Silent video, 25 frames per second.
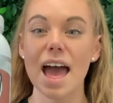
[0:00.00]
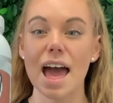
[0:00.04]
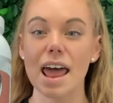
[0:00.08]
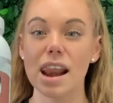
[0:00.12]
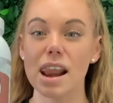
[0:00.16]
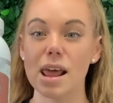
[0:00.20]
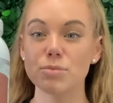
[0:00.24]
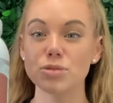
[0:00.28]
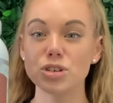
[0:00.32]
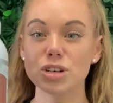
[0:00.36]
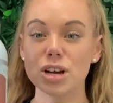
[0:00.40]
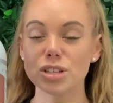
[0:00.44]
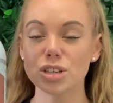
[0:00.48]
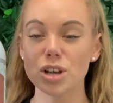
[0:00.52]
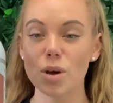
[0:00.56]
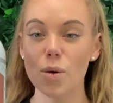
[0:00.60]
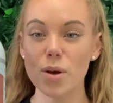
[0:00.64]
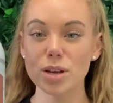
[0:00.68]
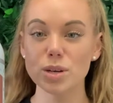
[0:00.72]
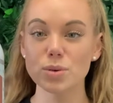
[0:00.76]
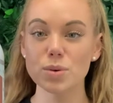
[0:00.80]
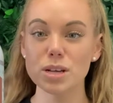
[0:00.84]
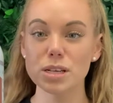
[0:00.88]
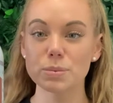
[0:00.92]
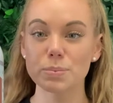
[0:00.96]
And I'm just
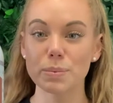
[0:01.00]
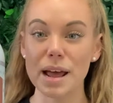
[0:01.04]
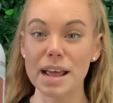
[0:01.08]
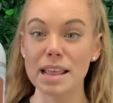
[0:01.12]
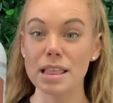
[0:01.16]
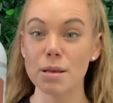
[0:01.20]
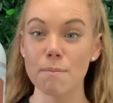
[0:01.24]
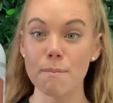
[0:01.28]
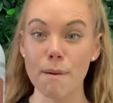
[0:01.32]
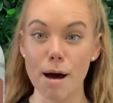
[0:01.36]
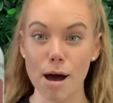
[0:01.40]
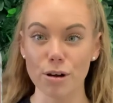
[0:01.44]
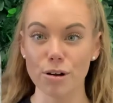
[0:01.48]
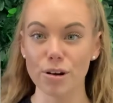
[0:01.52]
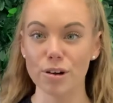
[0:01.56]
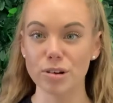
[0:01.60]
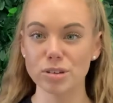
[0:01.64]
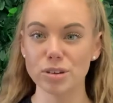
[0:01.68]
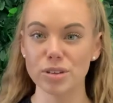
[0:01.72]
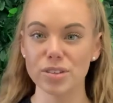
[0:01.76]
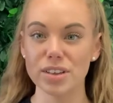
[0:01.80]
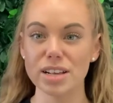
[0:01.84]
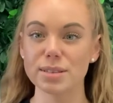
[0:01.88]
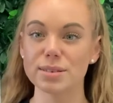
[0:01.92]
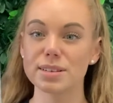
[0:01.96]
going to explain the
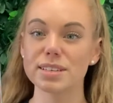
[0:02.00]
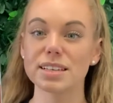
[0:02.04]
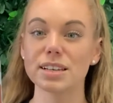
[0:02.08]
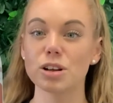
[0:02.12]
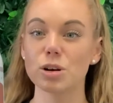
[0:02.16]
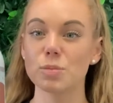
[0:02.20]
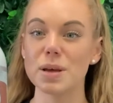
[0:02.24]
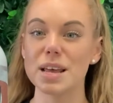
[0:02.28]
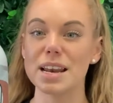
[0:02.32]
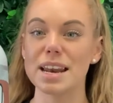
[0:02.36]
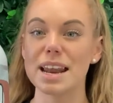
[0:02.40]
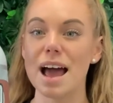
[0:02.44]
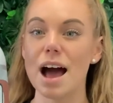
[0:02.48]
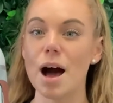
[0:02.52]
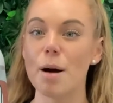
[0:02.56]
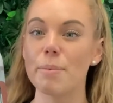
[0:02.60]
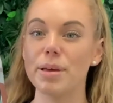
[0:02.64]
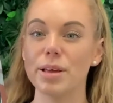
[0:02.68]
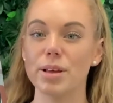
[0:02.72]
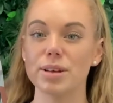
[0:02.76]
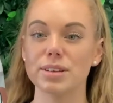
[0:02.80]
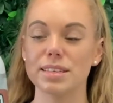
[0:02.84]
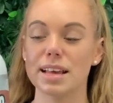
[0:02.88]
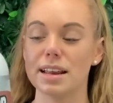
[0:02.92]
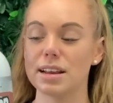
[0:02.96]
macros on these ones a little bit now,
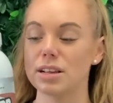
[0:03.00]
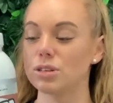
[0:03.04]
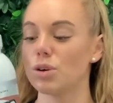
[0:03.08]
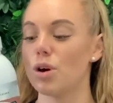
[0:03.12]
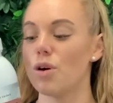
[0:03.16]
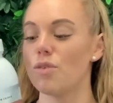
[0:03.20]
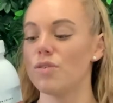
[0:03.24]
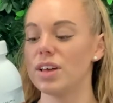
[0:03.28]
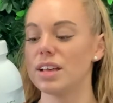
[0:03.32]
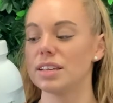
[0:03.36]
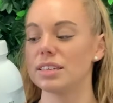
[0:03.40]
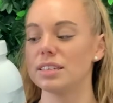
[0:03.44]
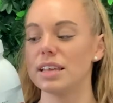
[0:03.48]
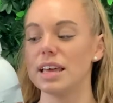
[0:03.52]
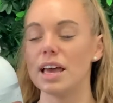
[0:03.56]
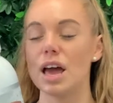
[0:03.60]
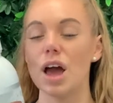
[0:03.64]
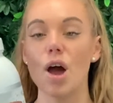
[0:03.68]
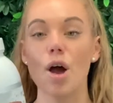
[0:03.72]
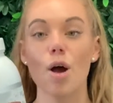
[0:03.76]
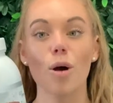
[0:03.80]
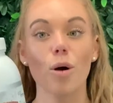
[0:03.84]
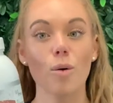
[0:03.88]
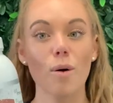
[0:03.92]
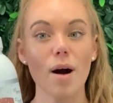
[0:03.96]
because that is obviously
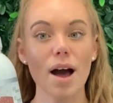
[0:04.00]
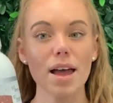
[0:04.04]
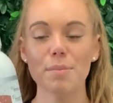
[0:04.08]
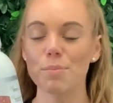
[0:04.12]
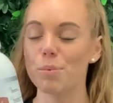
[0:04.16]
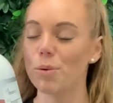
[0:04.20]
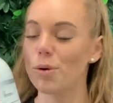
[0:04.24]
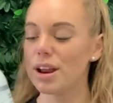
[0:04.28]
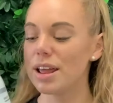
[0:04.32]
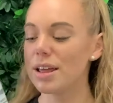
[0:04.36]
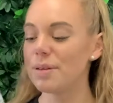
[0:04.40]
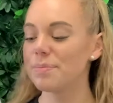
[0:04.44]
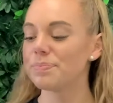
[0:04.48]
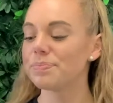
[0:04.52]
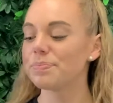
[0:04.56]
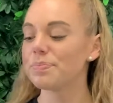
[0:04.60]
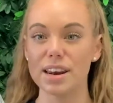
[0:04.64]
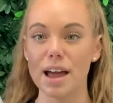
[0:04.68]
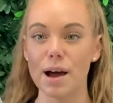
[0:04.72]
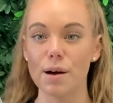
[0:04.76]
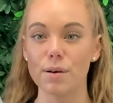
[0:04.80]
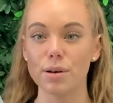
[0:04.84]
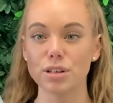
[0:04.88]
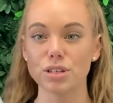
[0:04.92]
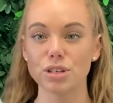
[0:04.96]
quite important.
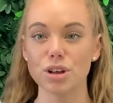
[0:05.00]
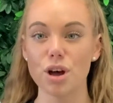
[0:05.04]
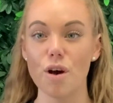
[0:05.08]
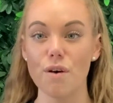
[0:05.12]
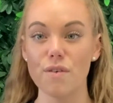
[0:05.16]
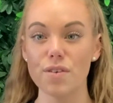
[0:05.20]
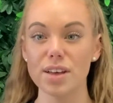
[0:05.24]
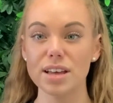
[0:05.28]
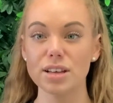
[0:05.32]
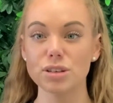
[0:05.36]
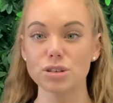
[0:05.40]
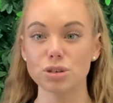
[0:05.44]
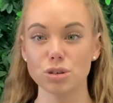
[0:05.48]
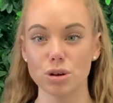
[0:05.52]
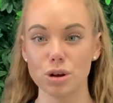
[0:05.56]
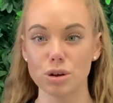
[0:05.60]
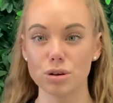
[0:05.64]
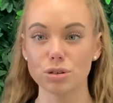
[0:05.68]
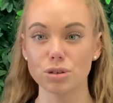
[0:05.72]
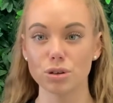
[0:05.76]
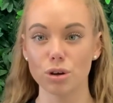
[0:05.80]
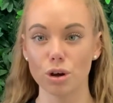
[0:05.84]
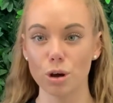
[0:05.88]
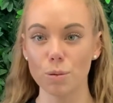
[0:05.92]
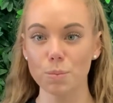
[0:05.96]
Now, a serving is
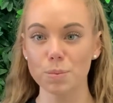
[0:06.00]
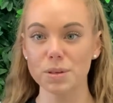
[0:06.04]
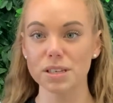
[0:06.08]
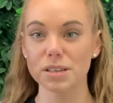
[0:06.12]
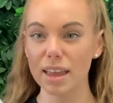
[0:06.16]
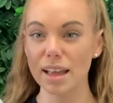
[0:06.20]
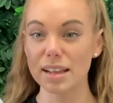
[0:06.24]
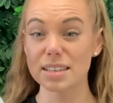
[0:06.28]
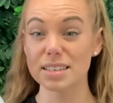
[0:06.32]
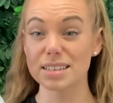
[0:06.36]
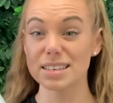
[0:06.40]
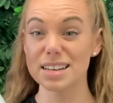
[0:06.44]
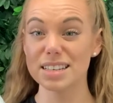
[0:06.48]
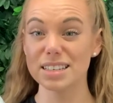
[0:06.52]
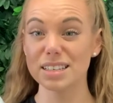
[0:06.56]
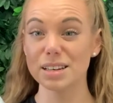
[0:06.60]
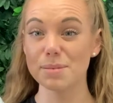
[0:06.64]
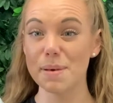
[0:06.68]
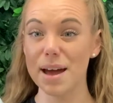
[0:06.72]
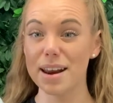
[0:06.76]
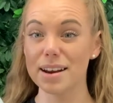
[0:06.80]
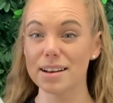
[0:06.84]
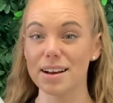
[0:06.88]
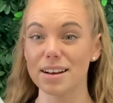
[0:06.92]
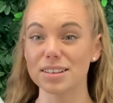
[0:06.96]
2 scoops. It's a decent
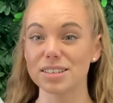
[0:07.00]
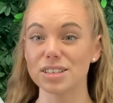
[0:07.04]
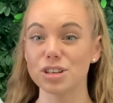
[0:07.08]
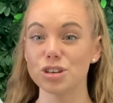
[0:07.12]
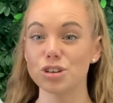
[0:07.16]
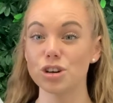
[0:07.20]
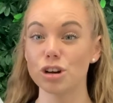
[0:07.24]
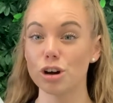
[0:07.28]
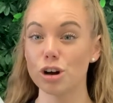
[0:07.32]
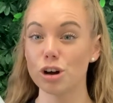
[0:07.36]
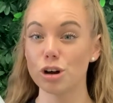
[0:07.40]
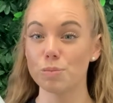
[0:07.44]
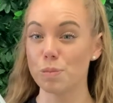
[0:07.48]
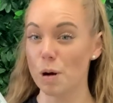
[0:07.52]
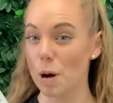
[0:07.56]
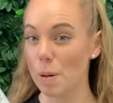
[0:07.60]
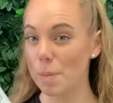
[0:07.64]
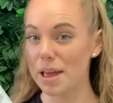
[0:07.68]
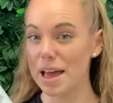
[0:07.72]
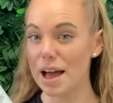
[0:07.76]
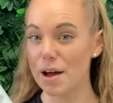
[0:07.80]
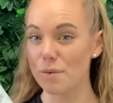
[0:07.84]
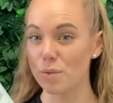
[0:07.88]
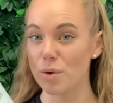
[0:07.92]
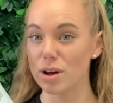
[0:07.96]
amount of custard. You could
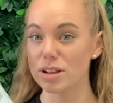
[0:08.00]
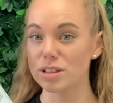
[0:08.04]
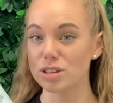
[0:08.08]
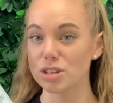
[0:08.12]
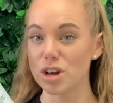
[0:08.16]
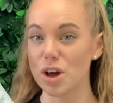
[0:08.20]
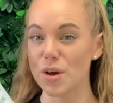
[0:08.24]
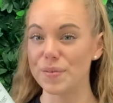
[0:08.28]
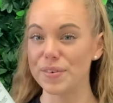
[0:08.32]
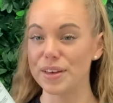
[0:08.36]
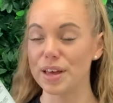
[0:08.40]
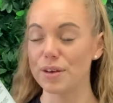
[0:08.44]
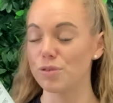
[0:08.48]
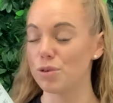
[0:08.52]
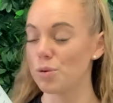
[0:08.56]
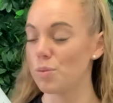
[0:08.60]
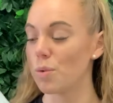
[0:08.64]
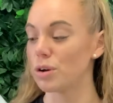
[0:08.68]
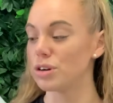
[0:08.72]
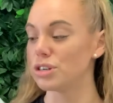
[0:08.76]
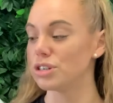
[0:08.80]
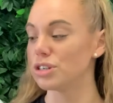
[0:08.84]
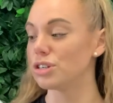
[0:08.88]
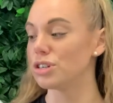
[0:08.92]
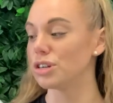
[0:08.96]
probably have 1 serving if you
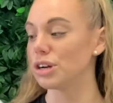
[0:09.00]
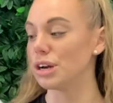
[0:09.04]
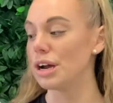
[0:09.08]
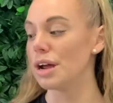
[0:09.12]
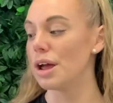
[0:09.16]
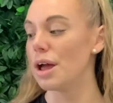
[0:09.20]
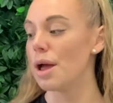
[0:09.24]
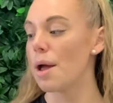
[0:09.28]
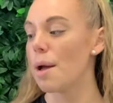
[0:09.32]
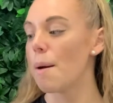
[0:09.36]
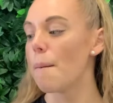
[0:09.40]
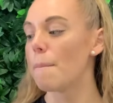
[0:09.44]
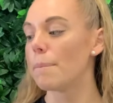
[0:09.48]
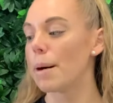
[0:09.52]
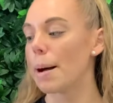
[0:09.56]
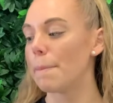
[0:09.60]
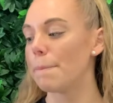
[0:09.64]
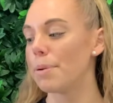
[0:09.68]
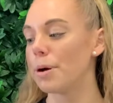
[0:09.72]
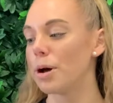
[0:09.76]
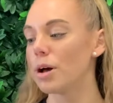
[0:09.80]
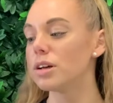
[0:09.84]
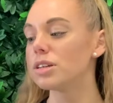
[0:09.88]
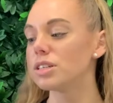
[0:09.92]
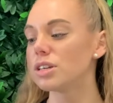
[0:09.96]
wanted to,
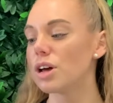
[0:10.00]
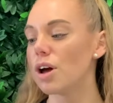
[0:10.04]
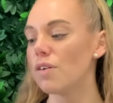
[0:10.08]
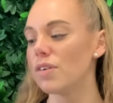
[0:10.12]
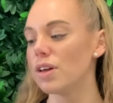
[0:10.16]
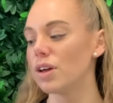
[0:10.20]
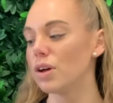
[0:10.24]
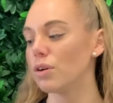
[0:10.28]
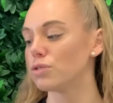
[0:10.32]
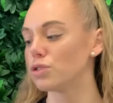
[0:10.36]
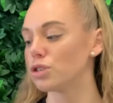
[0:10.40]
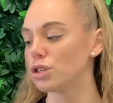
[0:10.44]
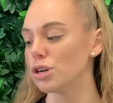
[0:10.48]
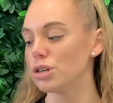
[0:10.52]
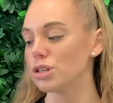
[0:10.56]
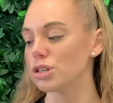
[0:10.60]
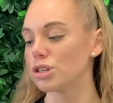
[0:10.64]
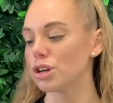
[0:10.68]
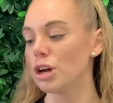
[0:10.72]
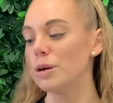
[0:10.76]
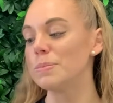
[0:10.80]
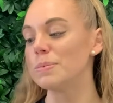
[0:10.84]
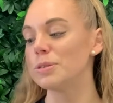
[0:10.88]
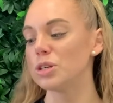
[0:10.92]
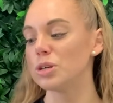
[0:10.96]
but per serving of 2
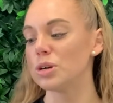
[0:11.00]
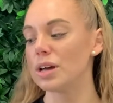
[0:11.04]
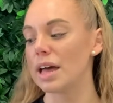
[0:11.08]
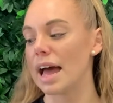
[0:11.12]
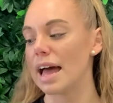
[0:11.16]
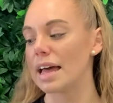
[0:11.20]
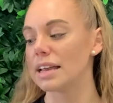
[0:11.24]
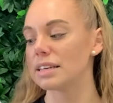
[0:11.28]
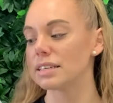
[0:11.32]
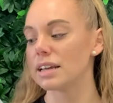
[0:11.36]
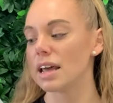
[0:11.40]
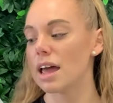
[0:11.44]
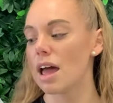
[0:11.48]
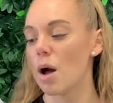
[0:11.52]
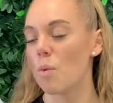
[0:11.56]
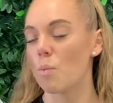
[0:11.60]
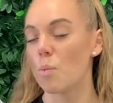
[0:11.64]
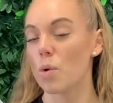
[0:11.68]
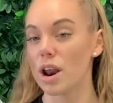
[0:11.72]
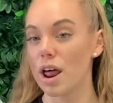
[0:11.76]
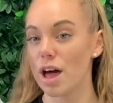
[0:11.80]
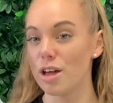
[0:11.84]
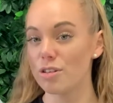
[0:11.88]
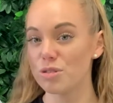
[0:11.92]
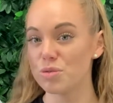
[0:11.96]
scoops, you get
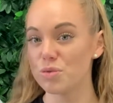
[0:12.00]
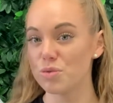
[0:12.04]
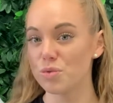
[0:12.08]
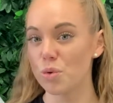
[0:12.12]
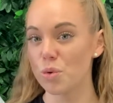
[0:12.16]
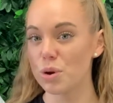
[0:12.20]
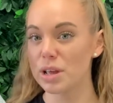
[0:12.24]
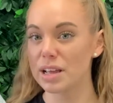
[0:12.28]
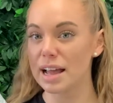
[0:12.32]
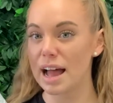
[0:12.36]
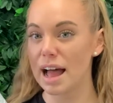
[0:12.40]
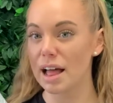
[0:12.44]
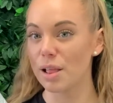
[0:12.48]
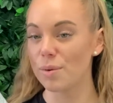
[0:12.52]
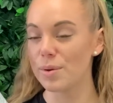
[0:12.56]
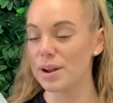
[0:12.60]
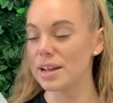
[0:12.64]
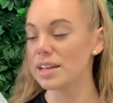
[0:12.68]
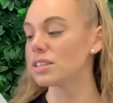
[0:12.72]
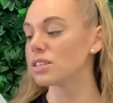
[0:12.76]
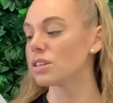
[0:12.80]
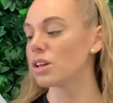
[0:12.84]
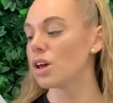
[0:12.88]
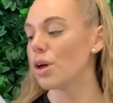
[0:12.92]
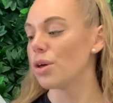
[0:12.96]
140
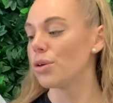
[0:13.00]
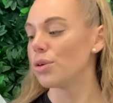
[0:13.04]
calories.